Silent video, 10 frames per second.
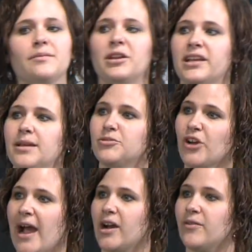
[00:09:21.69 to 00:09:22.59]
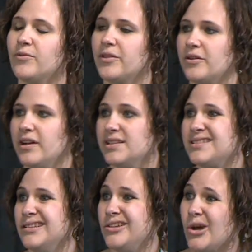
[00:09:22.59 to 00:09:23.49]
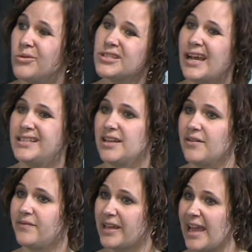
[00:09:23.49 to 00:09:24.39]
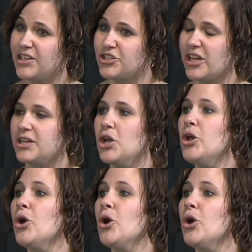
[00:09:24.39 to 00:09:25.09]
I'm going to keep track of, whether it's note identification,